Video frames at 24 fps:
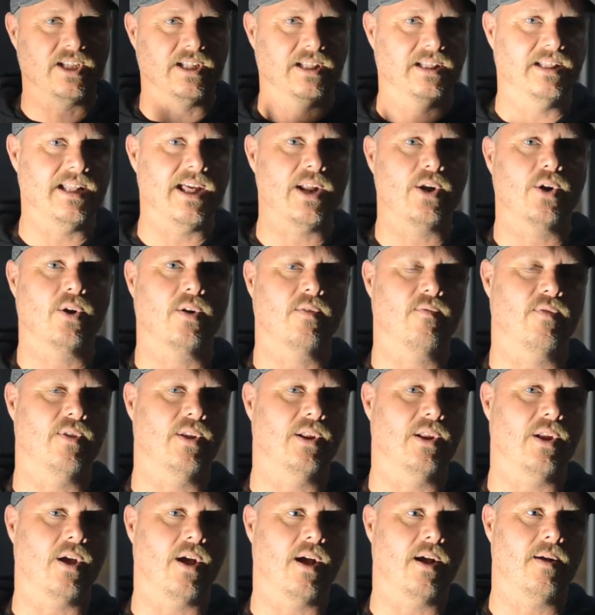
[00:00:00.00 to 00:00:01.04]
letter of the
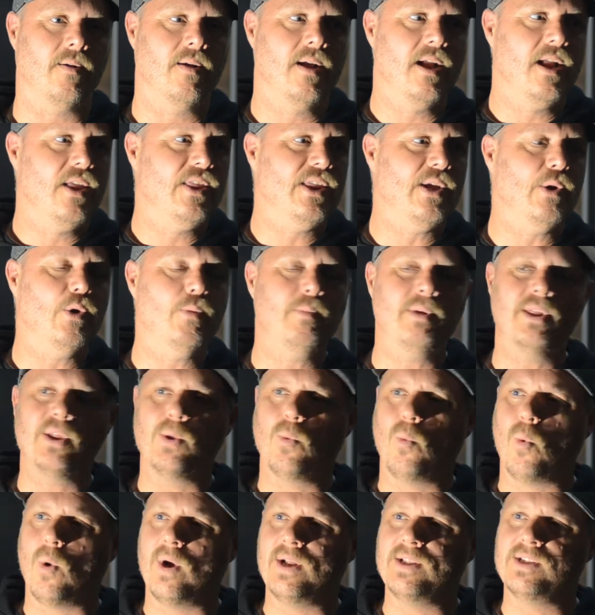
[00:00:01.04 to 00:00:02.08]
law. They would be the
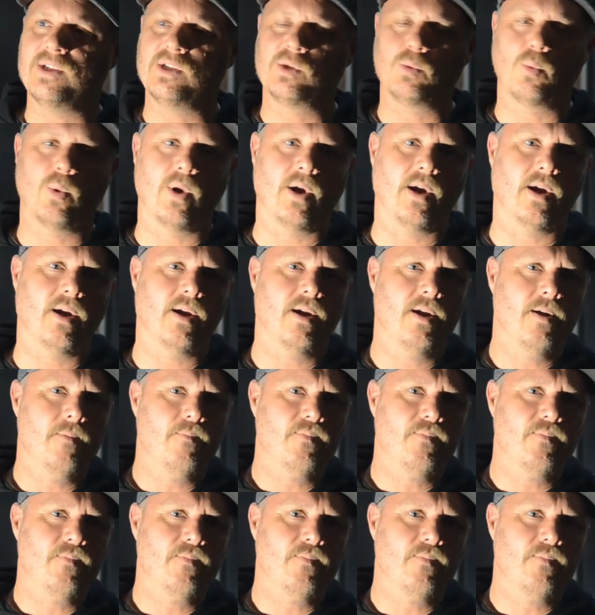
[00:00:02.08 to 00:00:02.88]
ones where